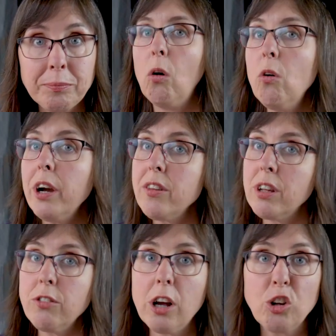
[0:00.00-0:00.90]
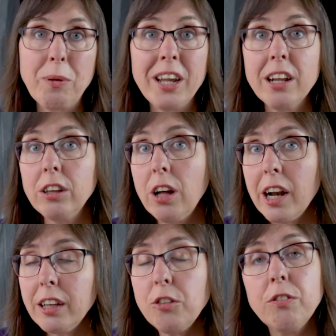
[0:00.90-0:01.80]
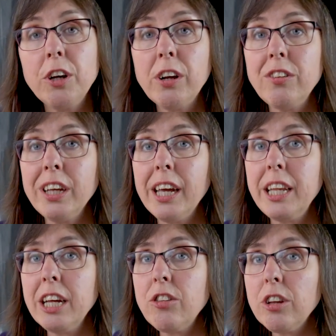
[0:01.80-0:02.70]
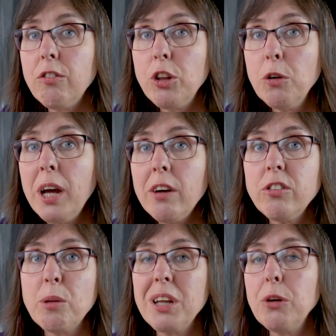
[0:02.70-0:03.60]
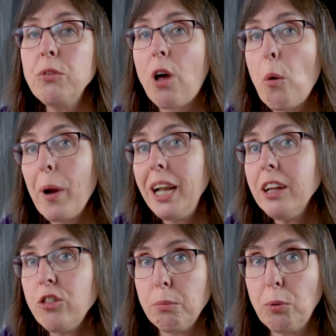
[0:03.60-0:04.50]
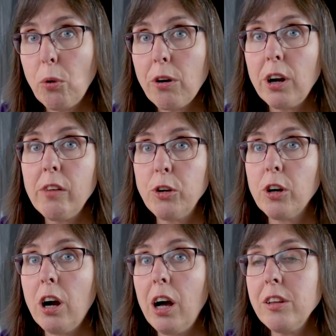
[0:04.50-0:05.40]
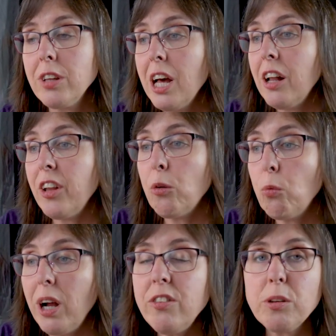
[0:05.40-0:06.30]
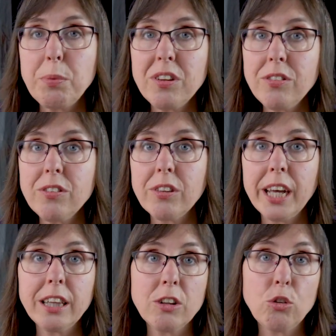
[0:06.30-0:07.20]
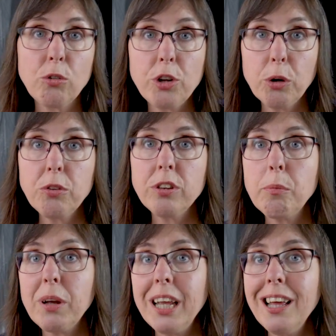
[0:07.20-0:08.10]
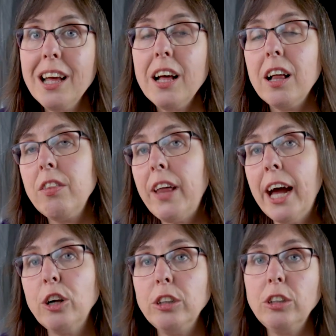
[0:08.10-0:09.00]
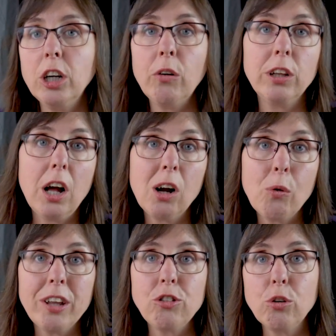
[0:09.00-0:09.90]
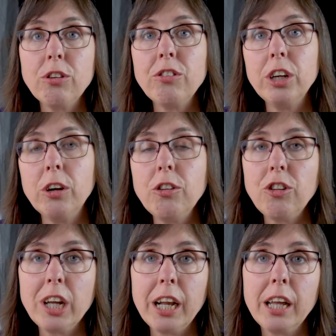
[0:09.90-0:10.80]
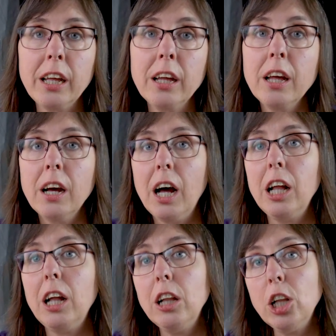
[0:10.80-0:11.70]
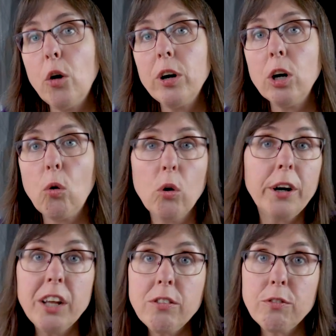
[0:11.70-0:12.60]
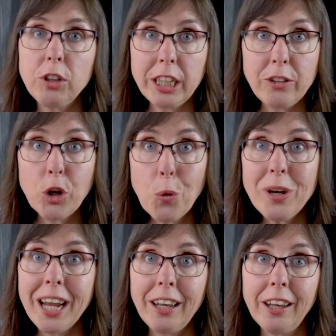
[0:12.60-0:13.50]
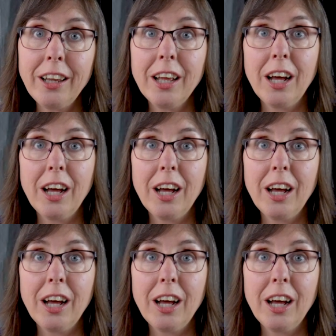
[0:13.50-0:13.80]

Or, as I've talked about in a lot of these fundraising ideas, if you have somebody who's already a supporter of your cause that runs a business like this or knows somebody, that could go a long ways towards negotiating a lower or even fully donated